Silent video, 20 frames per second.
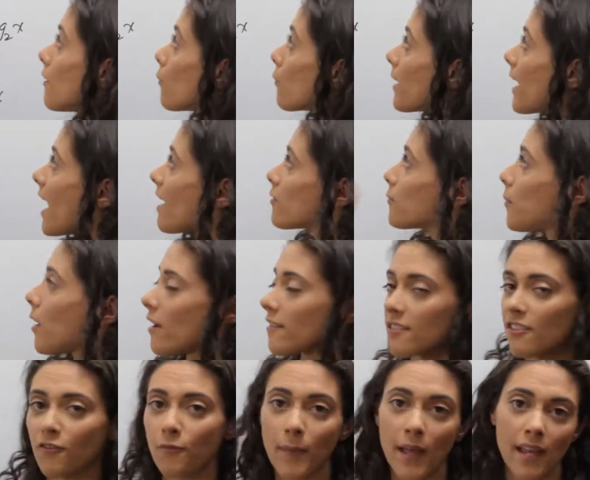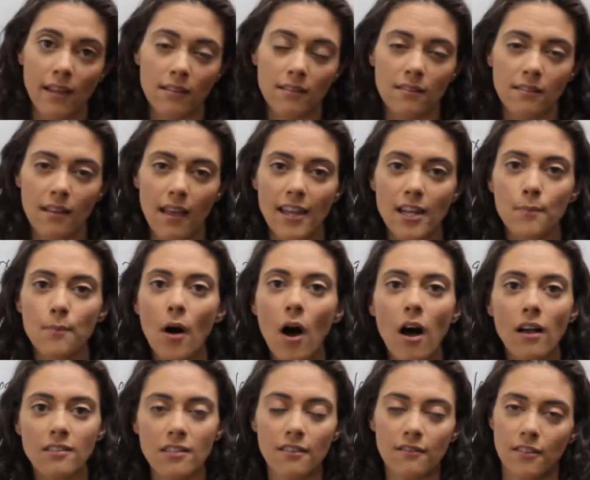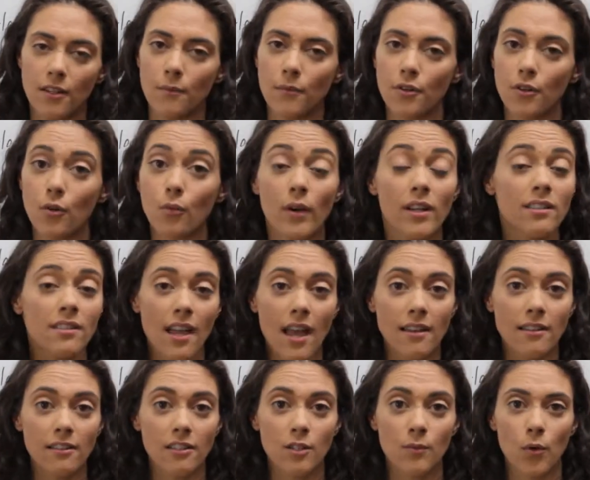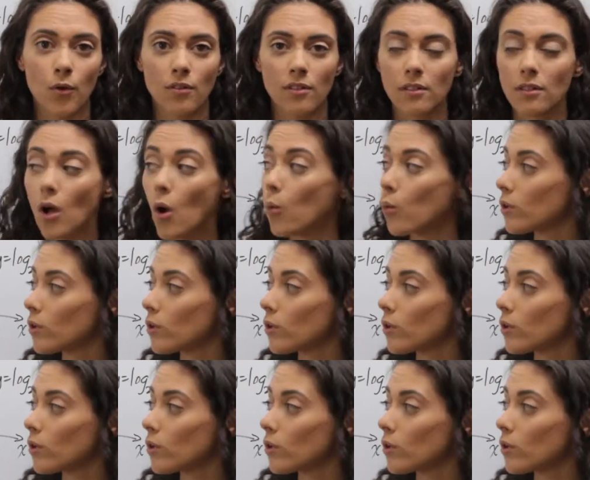We have a positive base, and a positive number raised to any exponent